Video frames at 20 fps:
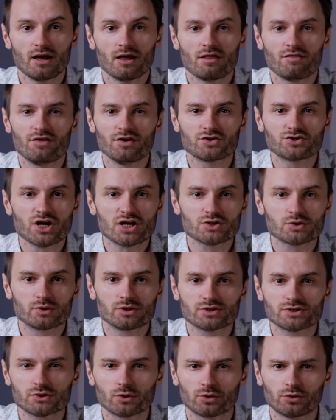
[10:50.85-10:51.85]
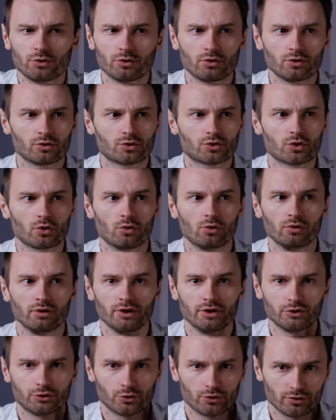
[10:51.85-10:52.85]
The Jesuits sought to control
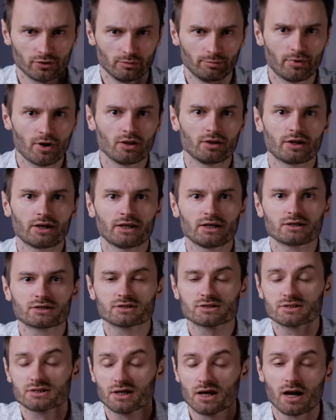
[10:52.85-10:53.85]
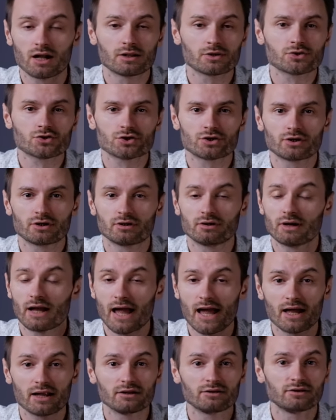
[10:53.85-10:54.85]
internal politics, culture,
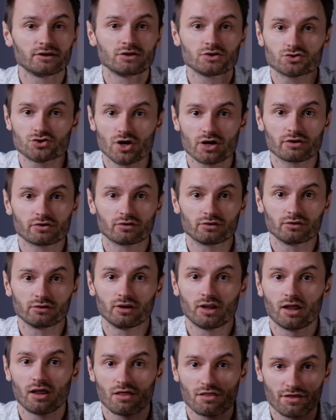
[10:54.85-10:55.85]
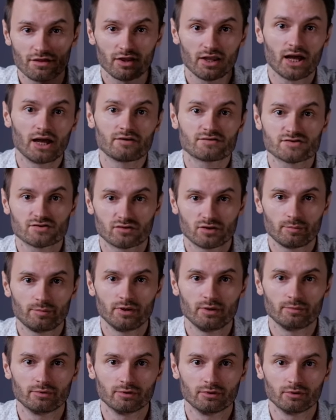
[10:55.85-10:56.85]
and, in general, the lives of the
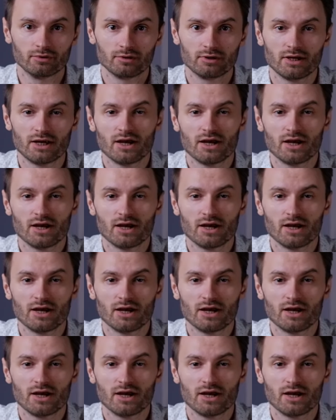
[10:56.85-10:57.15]
people.